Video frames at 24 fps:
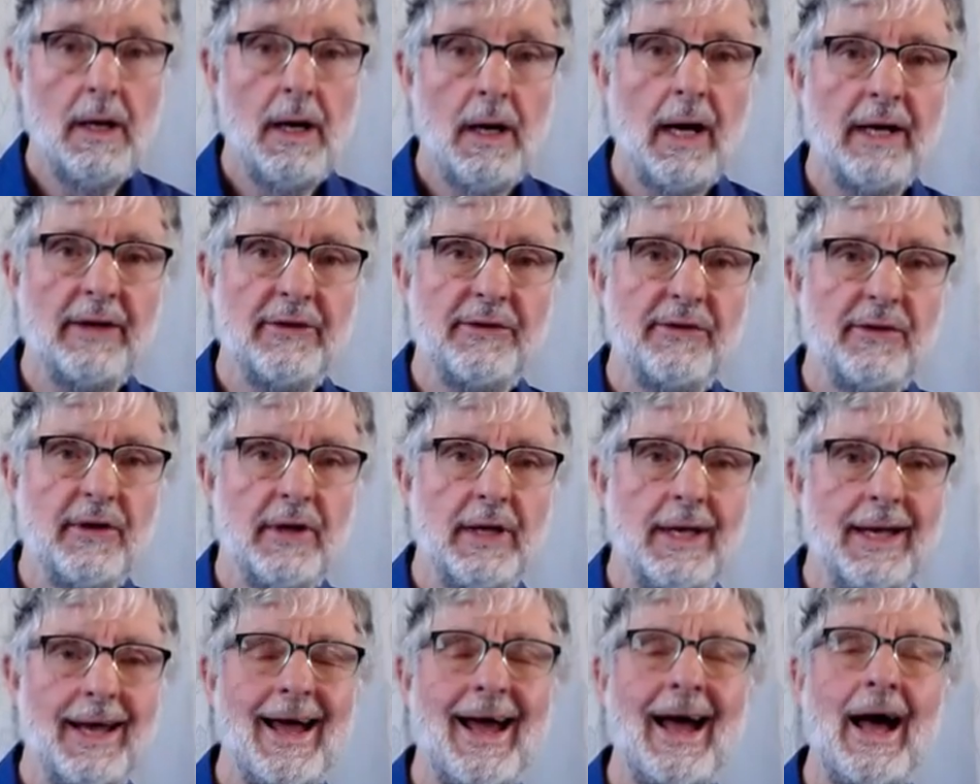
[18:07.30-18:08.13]
and
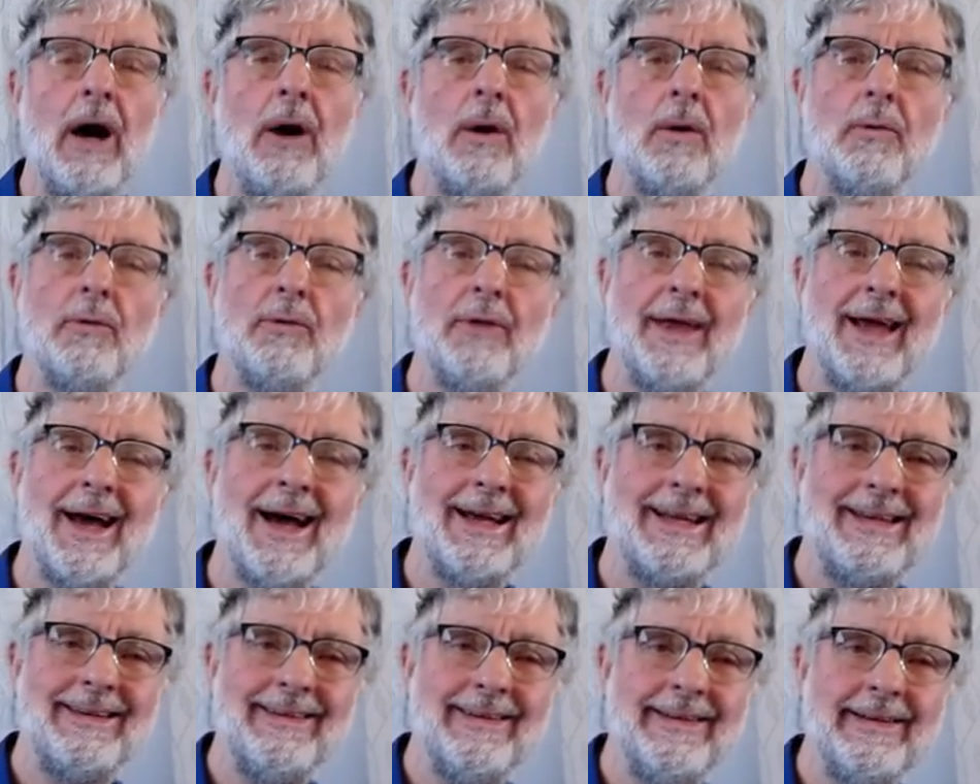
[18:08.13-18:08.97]
seeing how the
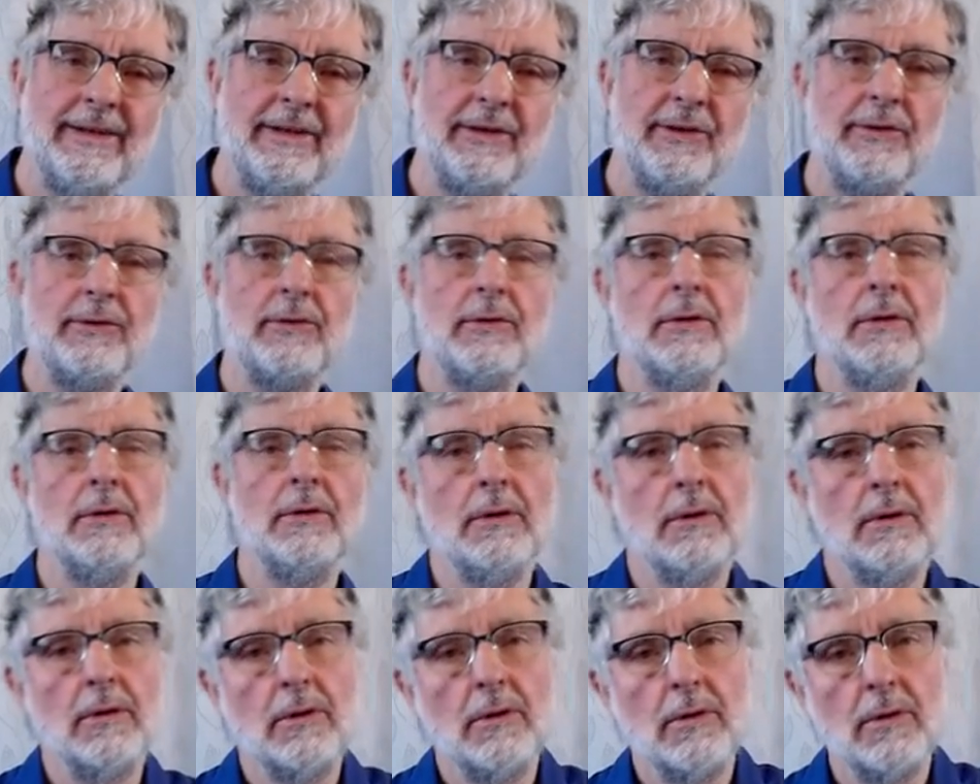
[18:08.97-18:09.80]
ideas
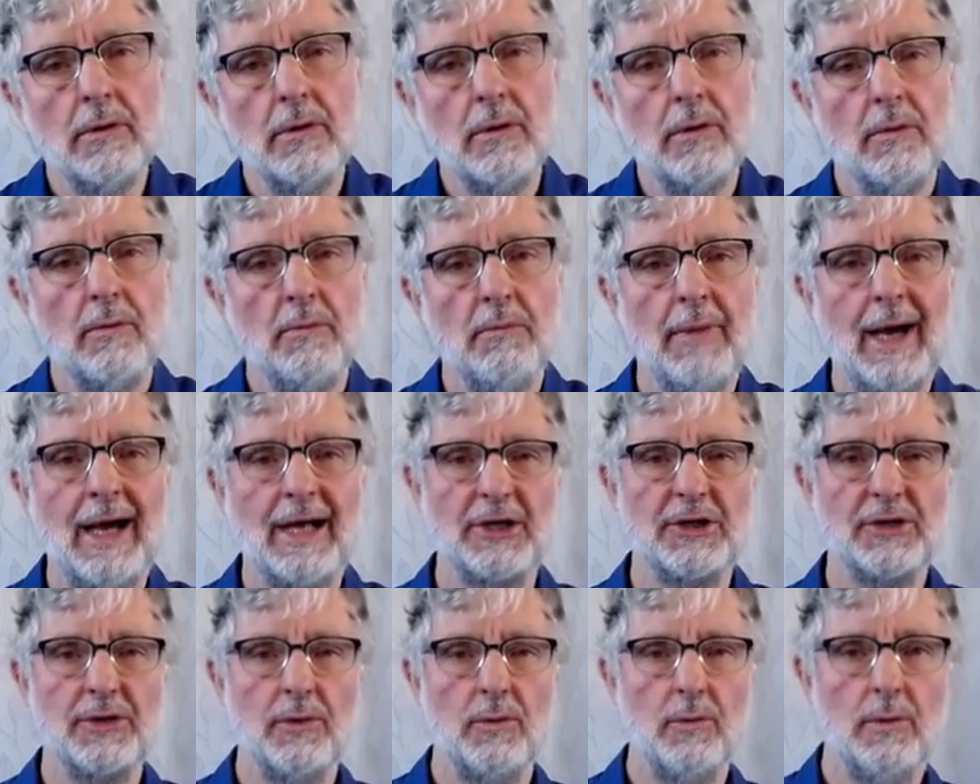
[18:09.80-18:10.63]

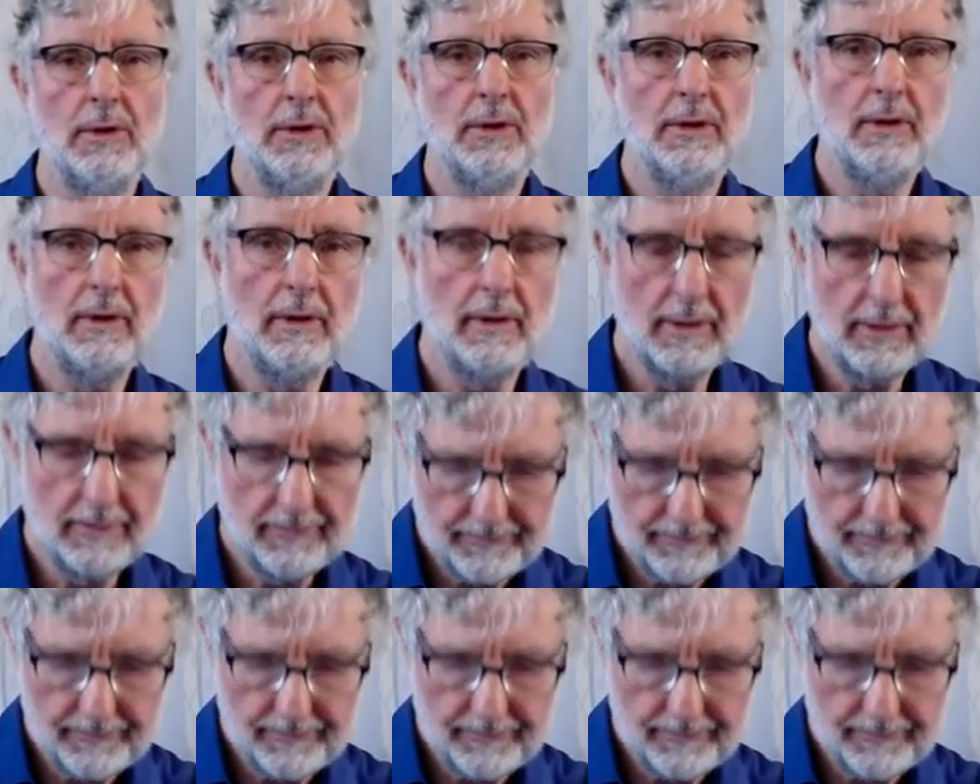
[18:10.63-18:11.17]
match the world.